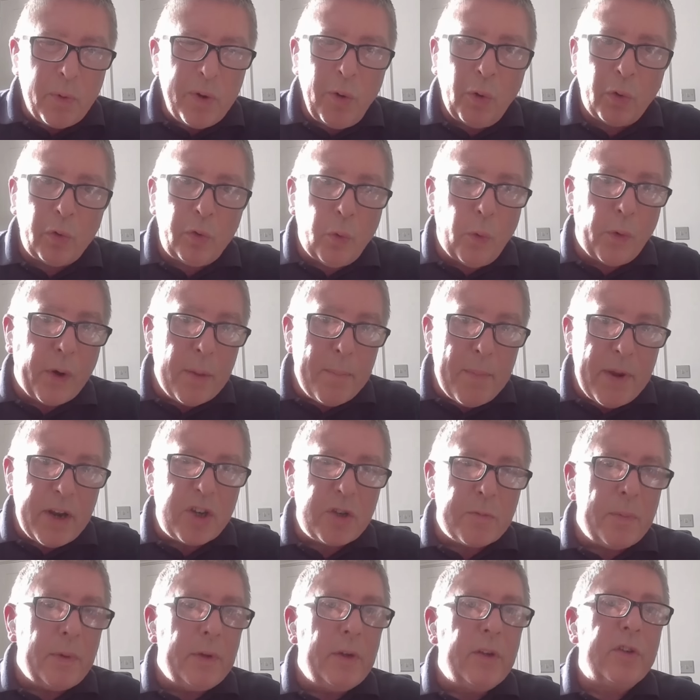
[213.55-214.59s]
We're not talking
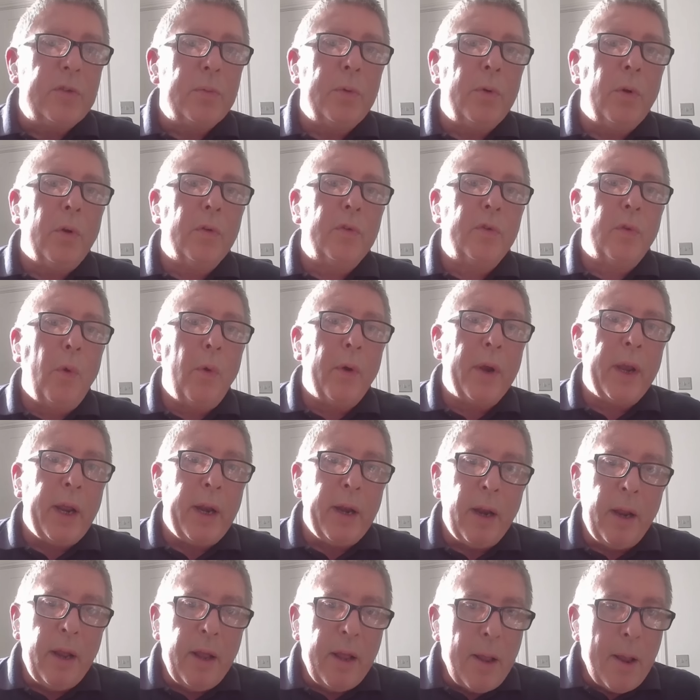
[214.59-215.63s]
measurements, we're not
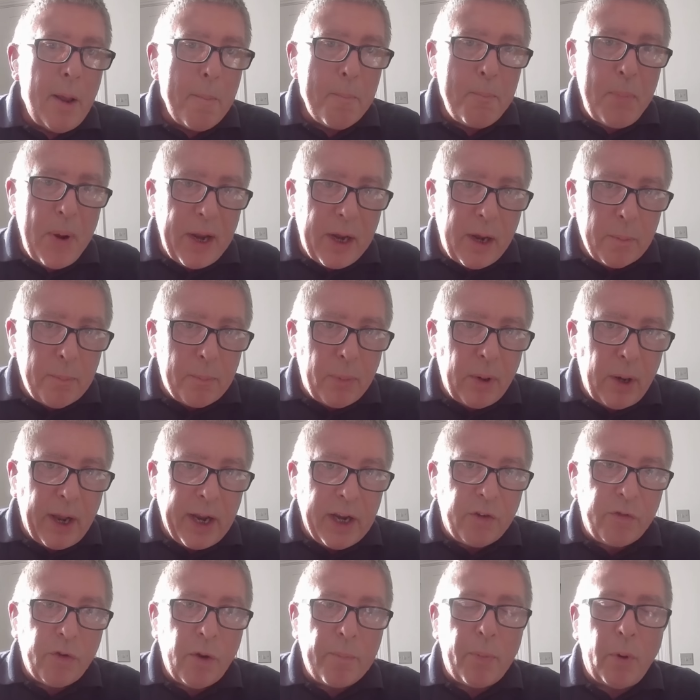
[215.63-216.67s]
talking pick and
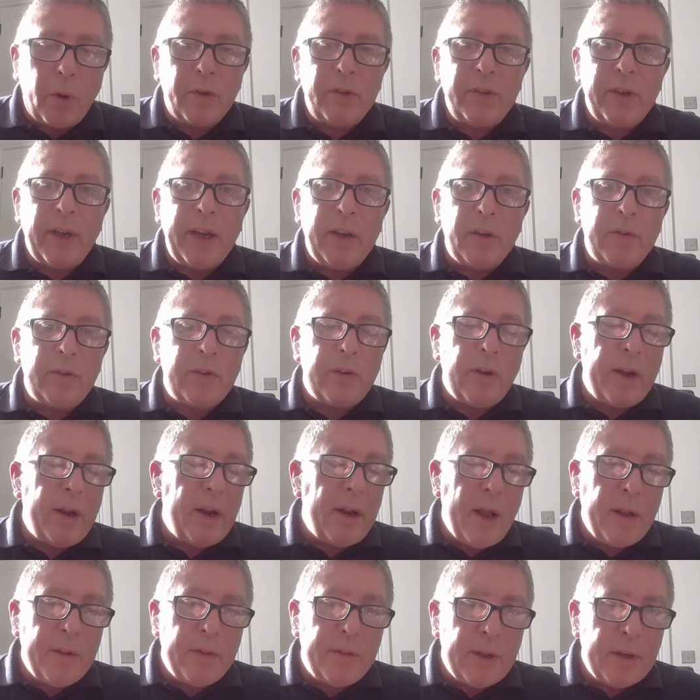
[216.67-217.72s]
place robotics
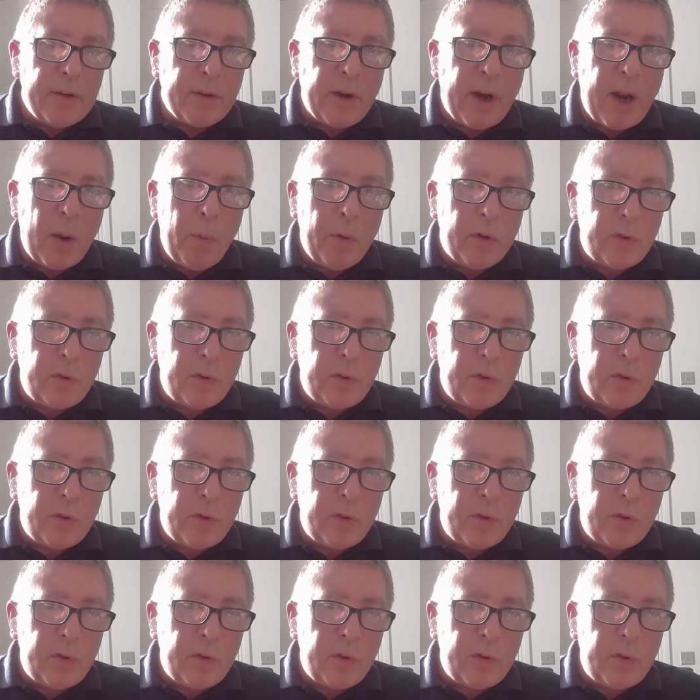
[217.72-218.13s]
and things like that.